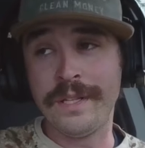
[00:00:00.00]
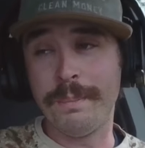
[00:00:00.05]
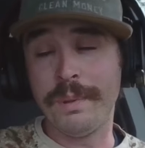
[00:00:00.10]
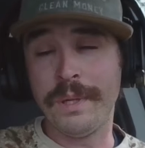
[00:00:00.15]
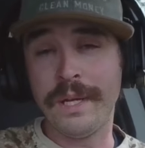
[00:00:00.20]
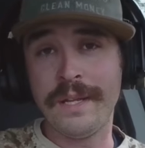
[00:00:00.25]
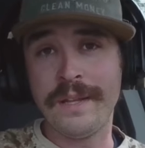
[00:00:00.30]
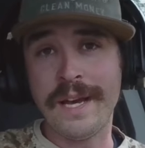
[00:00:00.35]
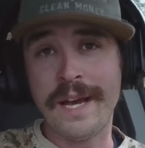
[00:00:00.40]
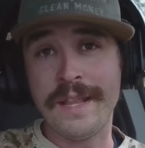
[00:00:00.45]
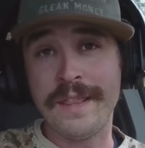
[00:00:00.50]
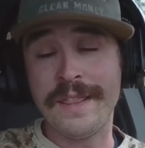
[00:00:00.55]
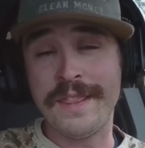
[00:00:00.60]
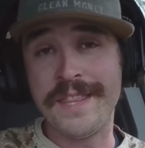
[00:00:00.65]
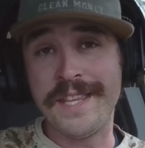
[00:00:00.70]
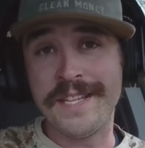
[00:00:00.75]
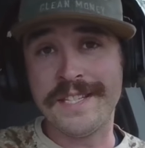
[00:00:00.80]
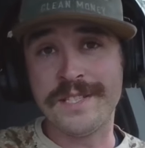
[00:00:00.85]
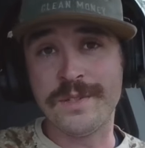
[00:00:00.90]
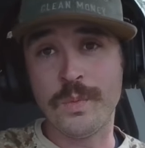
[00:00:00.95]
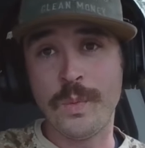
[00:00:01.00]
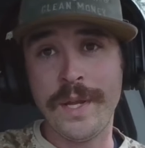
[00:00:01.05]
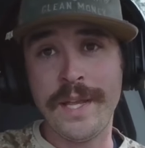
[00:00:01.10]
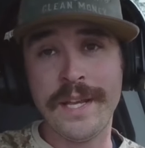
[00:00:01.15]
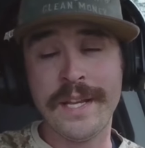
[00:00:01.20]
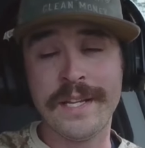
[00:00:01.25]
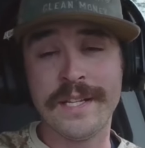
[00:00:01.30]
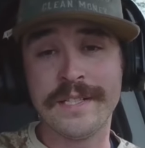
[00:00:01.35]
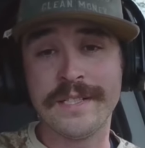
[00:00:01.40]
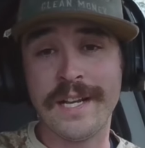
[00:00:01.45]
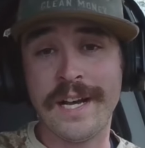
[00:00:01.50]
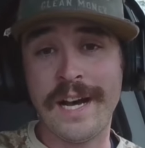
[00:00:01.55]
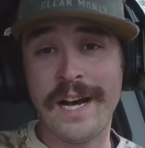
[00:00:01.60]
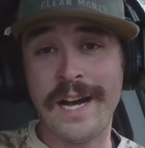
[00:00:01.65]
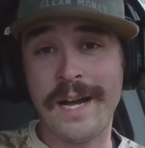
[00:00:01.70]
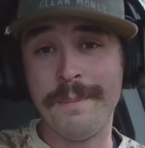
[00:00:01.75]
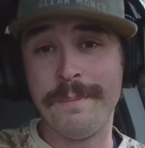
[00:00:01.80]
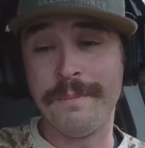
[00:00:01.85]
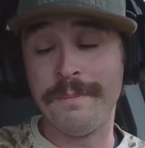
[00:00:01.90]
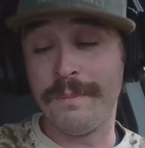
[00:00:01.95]
to play that this week because
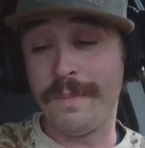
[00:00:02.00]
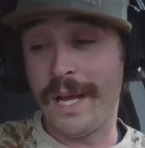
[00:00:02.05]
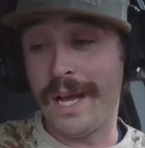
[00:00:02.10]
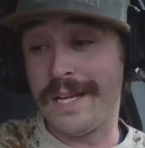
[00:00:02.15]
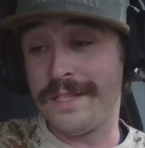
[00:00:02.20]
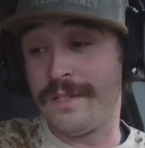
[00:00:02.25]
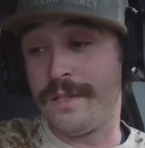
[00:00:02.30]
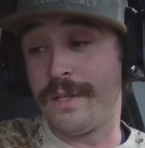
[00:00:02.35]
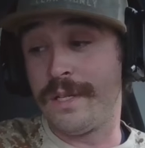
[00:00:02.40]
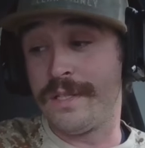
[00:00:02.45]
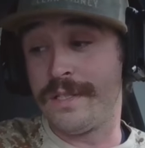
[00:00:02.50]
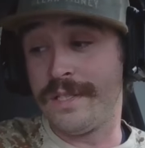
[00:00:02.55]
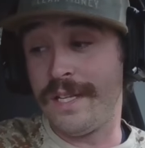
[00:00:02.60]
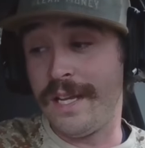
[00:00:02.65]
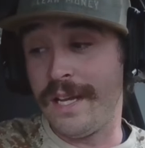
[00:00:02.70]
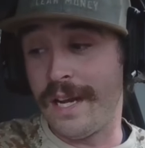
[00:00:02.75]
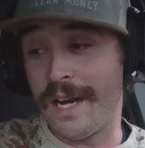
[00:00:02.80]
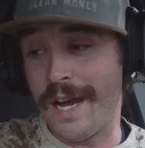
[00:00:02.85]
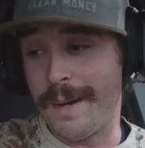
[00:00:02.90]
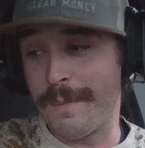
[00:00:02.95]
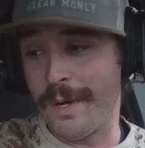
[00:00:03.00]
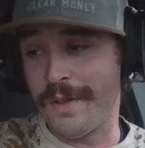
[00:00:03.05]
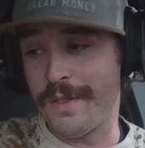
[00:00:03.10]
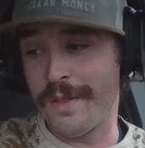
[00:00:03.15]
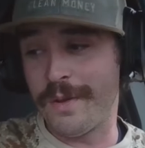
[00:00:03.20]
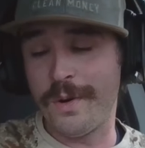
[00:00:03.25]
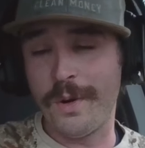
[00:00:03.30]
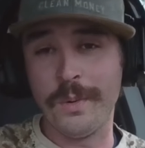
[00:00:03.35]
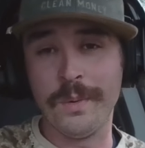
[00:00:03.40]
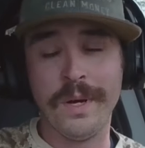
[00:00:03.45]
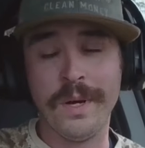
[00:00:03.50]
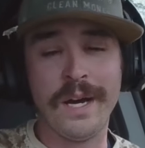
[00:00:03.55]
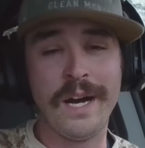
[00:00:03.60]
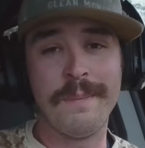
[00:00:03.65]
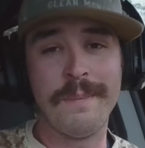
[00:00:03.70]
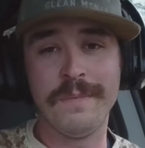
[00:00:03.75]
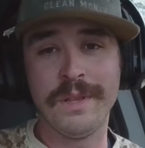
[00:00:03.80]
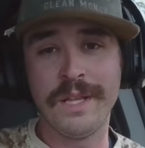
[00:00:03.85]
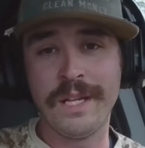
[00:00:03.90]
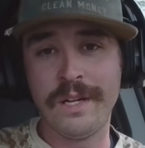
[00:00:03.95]
I'm, as you can see, I'm on the road.
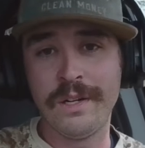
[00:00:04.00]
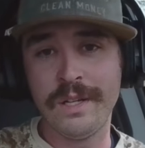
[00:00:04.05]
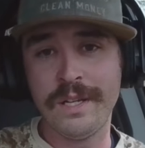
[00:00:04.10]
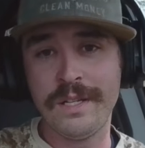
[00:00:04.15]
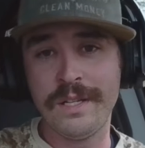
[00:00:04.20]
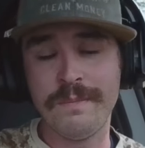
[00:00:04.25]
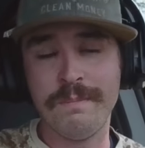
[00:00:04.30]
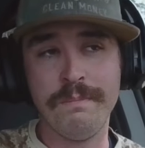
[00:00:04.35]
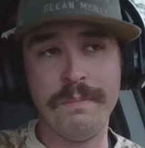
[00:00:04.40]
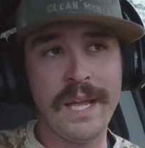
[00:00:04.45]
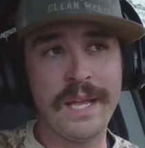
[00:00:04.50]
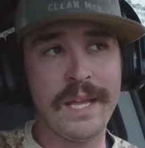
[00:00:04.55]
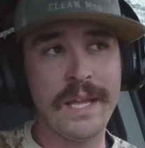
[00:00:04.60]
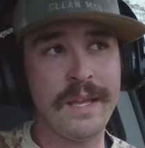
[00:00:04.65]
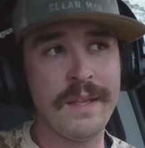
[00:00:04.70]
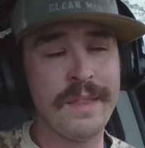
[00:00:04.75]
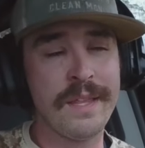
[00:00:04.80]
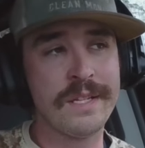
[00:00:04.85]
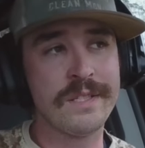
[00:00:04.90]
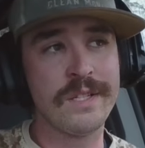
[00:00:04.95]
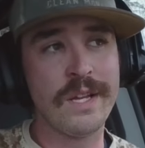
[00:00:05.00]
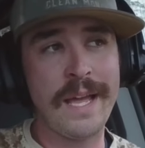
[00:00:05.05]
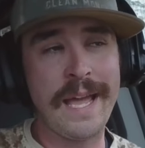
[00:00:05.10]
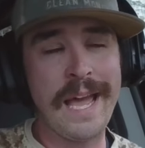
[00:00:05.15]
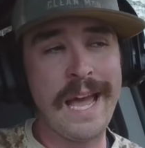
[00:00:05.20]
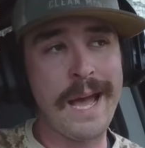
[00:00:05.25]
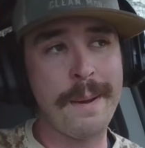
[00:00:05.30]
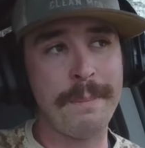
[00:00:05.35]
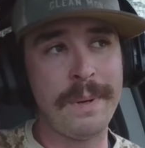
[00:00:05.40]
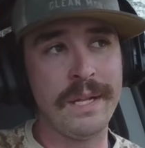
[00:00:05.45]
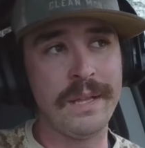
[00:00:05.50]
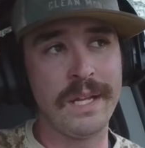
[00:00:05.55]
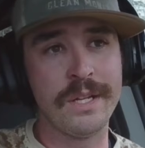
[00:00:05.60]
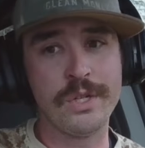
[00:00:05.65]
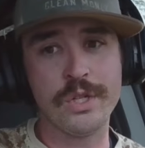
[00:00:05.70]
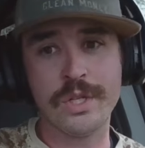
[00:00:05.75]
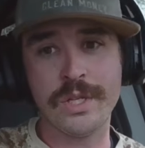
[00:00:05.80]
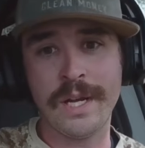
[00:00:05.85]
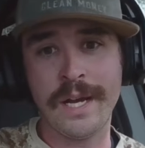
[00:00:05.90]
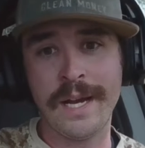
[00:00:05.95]
I'm literally making this at my
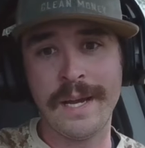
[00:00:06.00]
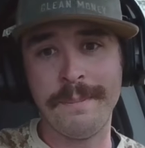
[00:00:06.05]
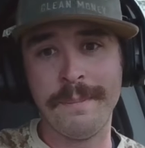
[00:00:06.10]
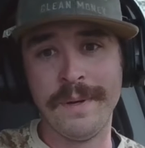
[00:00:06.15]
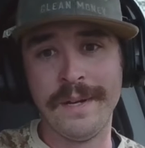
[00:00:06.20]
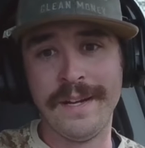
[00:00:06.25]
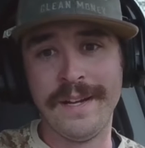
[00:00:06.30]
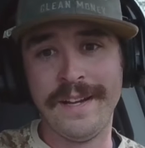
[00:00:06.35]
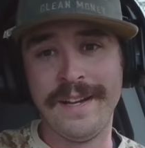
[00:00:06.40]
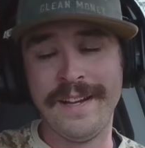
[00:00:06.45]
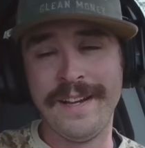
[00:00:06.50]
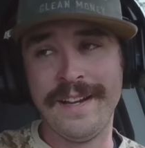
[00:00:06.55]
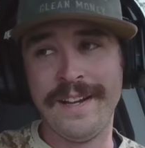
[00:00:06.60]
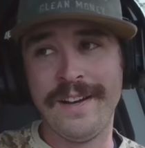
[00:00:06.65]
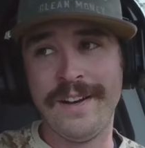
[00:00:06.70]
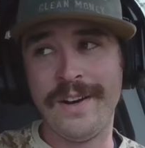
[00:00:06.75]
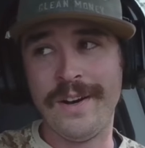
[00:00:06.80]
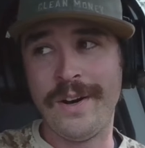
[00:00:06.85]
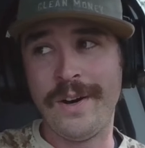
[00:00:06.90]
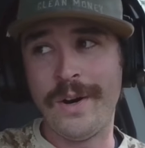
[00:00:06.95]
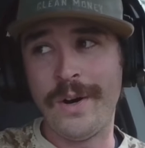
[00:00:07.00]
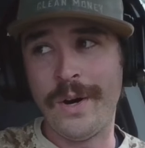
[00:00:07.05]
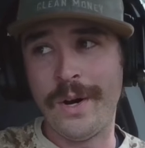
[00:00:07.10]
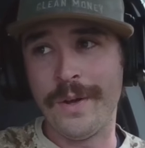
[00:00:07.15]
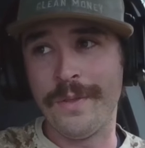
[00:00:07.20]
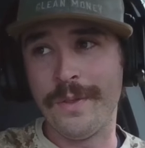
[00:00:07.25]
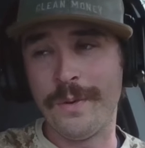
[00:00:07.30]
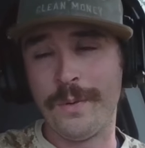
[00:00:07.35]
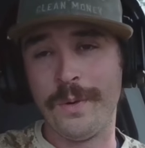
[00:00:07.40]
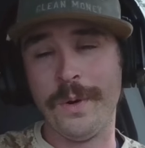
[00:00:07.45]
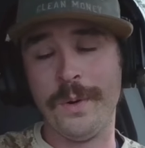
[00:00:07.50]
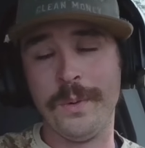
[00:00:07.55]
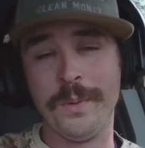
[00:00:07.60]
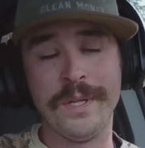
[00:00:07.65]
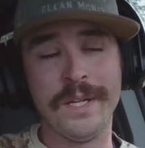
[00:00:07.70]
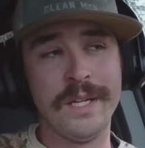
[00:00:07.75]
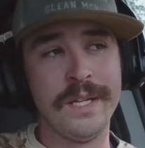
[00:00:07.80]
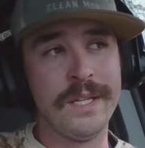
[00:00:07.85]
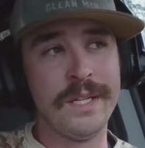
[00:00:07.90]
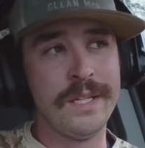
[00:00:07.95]
lunchtime on the road.
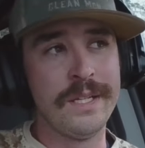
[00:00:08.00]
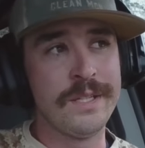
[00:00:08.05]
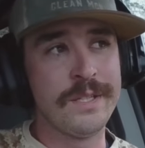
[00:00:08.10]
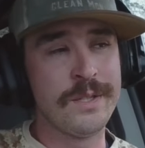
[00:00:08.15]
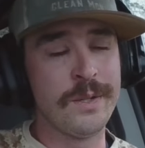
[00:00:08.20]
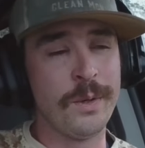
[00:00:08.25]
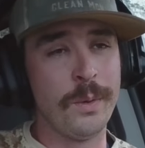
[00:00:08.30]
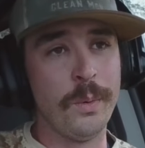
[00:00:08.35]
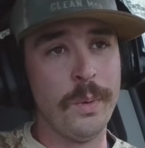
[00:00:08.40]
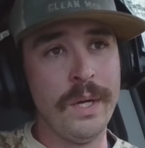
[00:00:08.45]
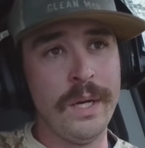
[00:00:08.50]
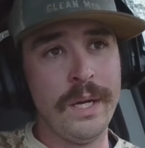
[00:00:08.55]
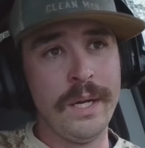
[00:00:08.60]
So